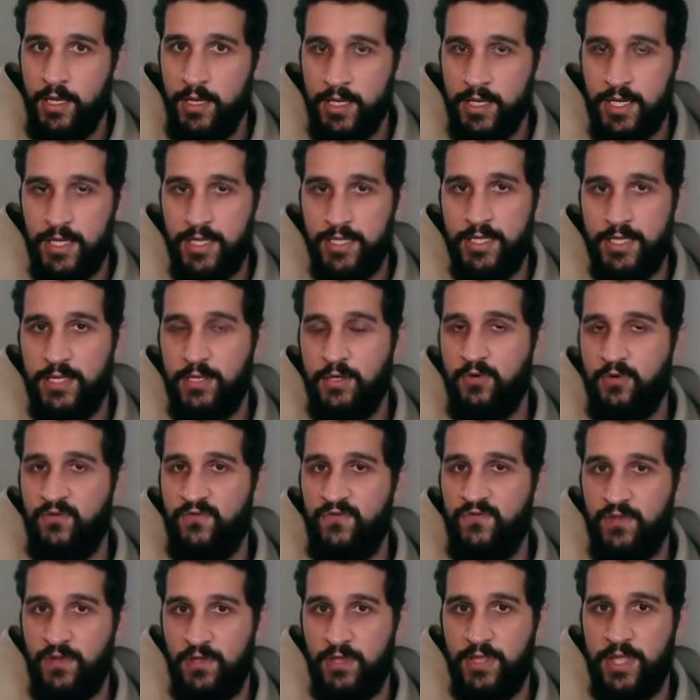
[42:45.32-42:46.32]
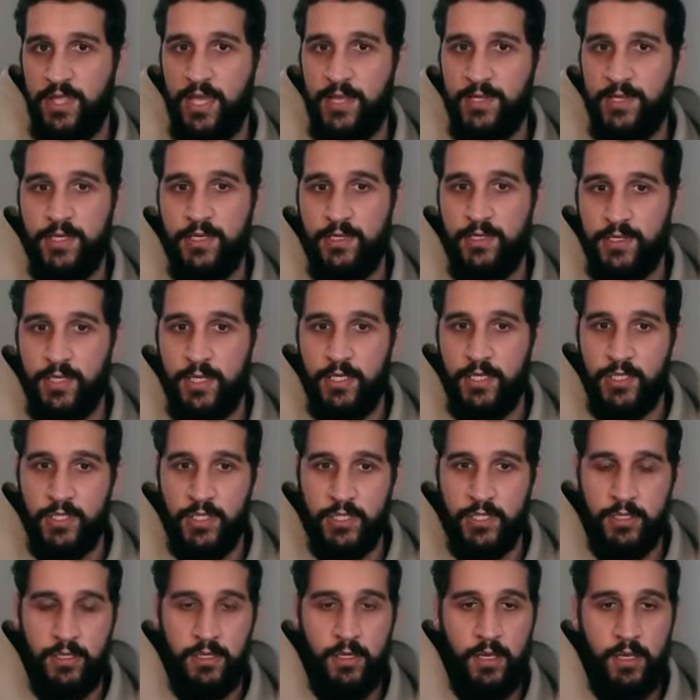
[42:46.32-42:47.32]
continue feeling that
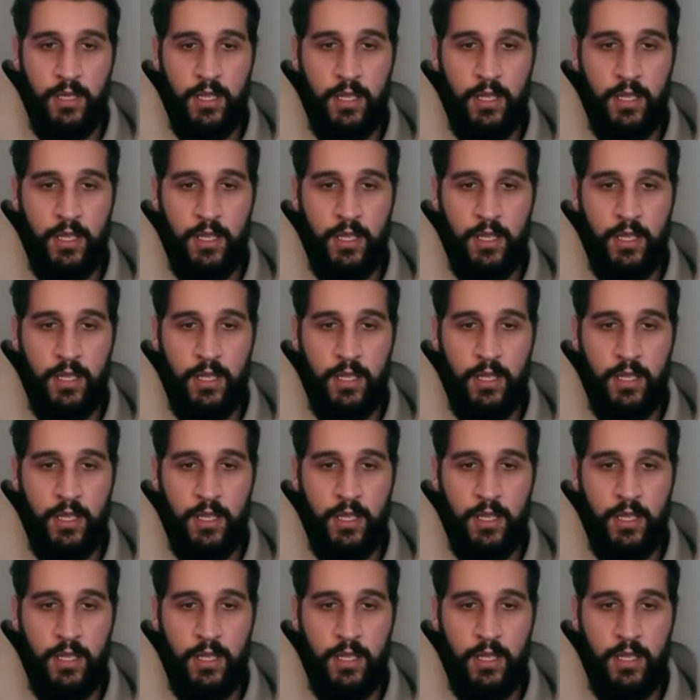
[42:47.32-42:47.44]
sensation